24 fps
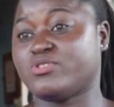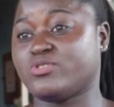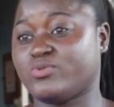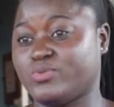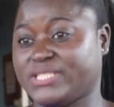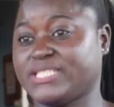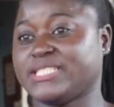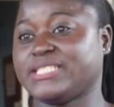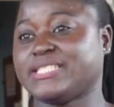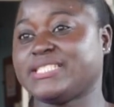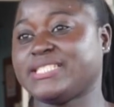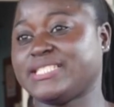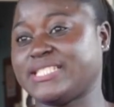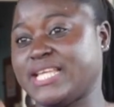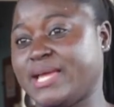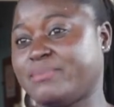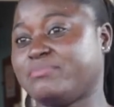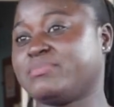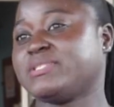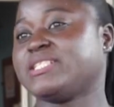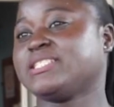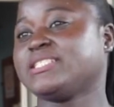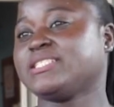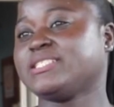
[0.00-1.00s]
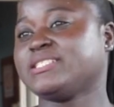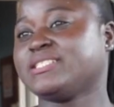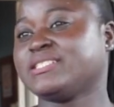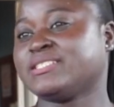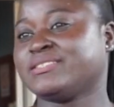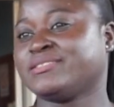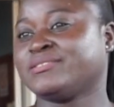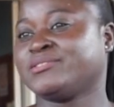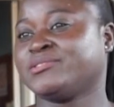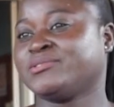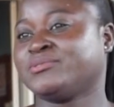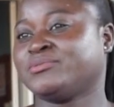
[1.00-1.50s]
of the society that deaf people
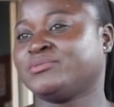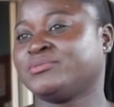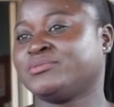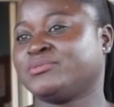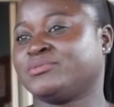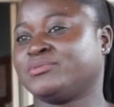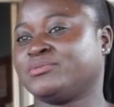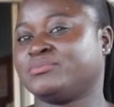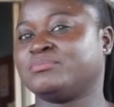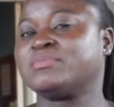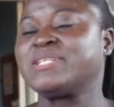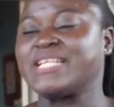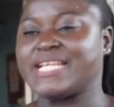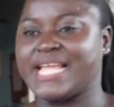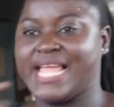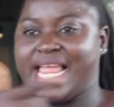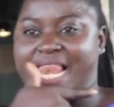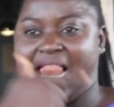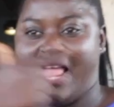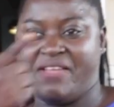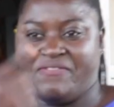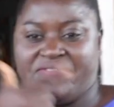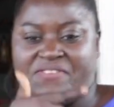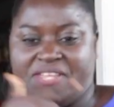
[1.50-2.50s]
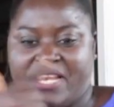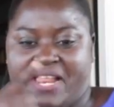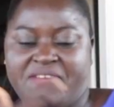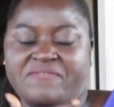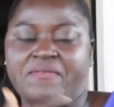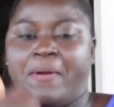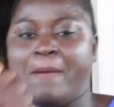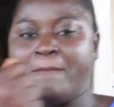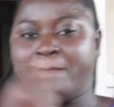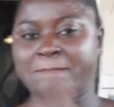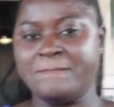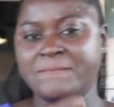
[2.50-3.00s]
cannot make things. But so they think,
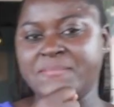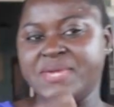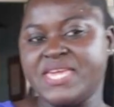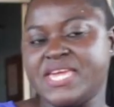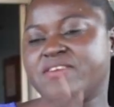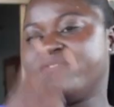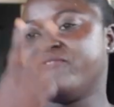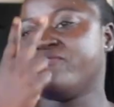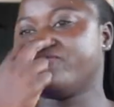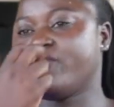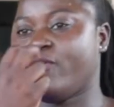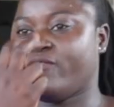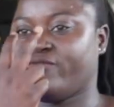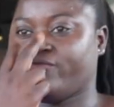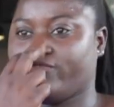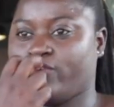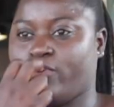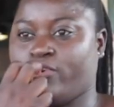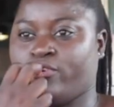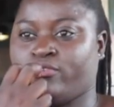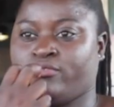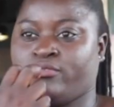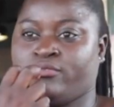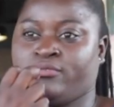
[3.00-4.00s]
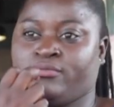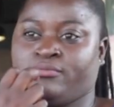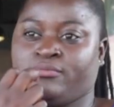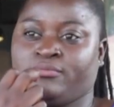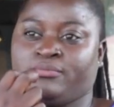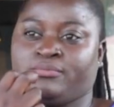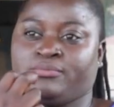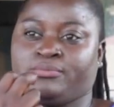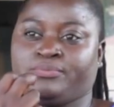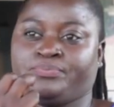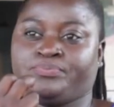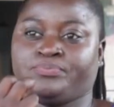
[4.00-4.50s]
you know, those people, they think it's
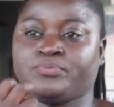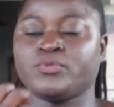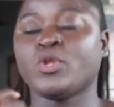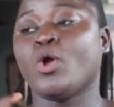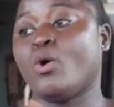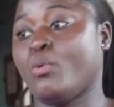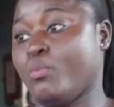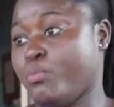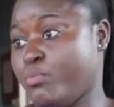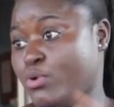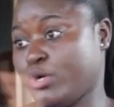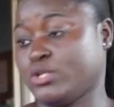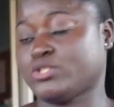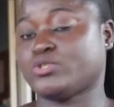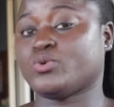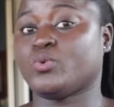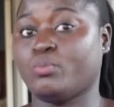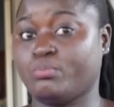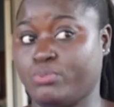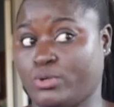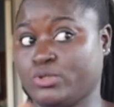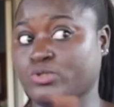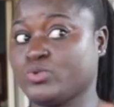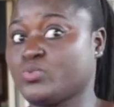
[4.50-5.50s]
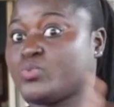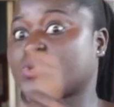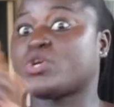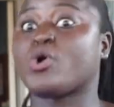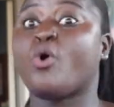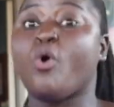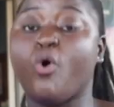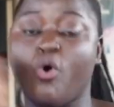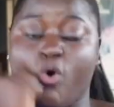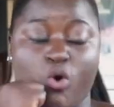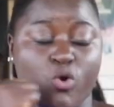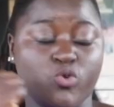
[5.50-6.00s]
possible for deaf people to make, you
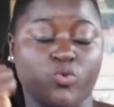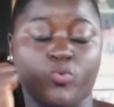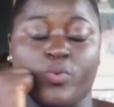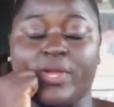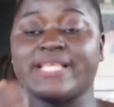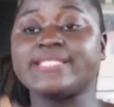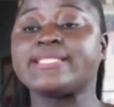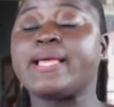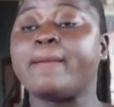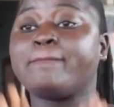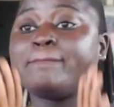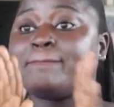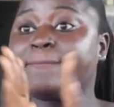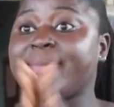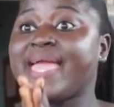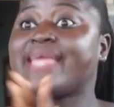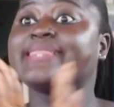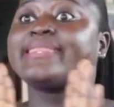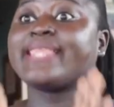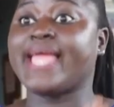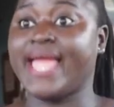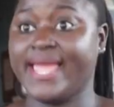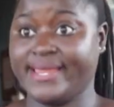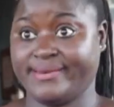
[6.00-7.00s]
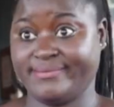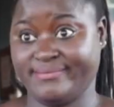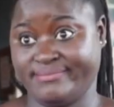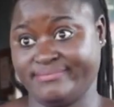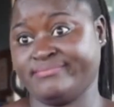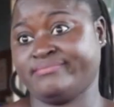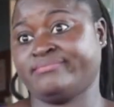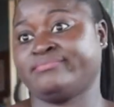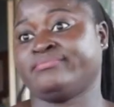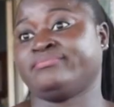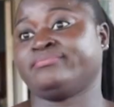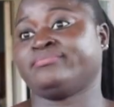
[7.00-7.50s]
know, to make breakthroughs as well,
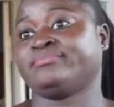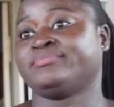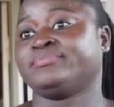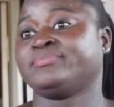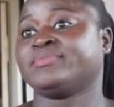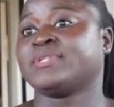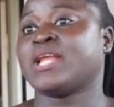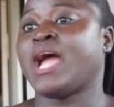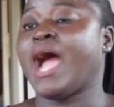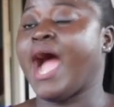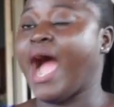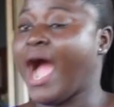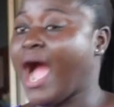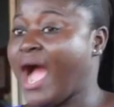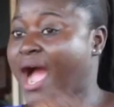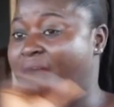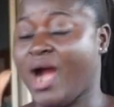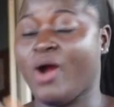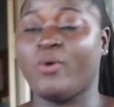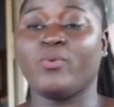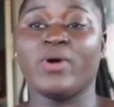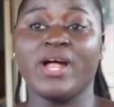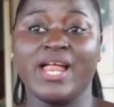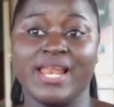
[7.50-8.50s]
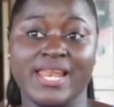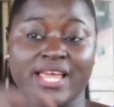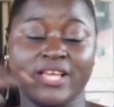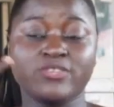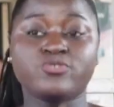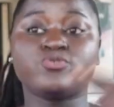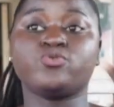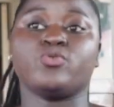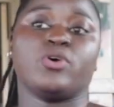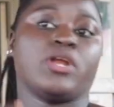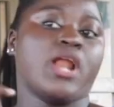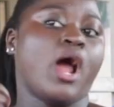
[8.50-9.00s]
to also work in
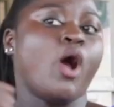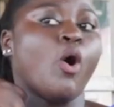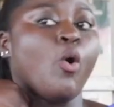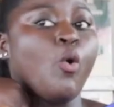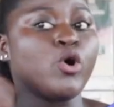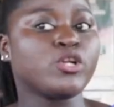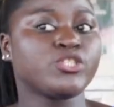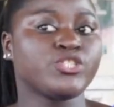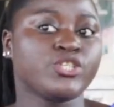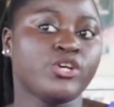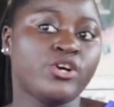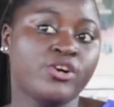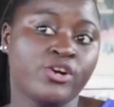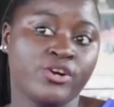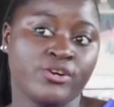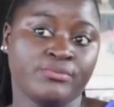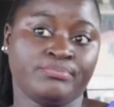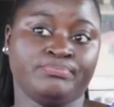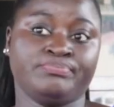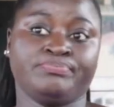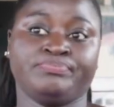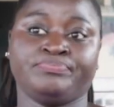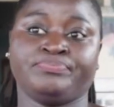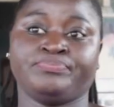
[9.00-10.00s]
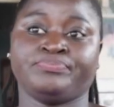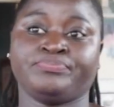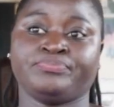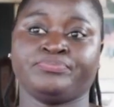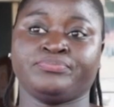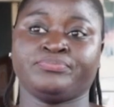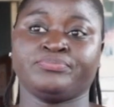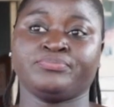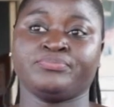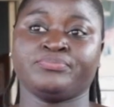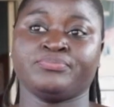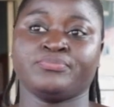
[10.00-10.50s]
restaurants. So
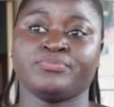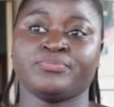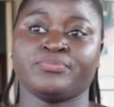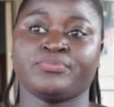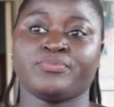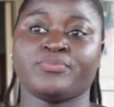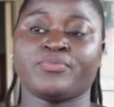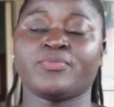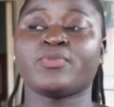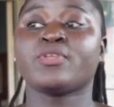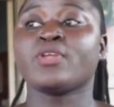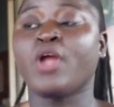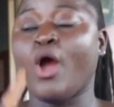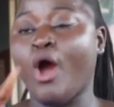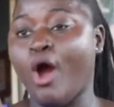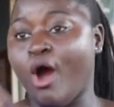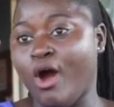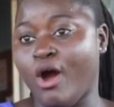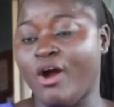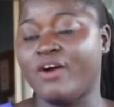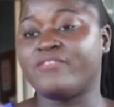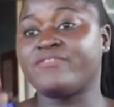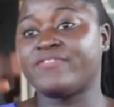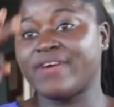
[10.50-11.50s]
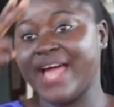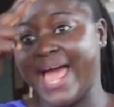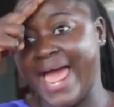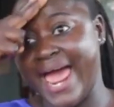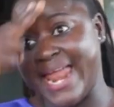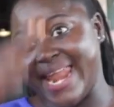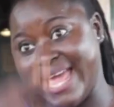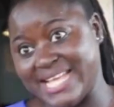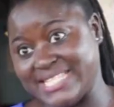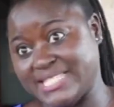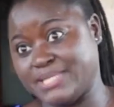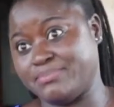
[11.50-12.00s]
what they will do is they will
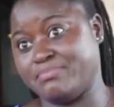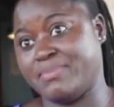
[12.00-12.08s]
just write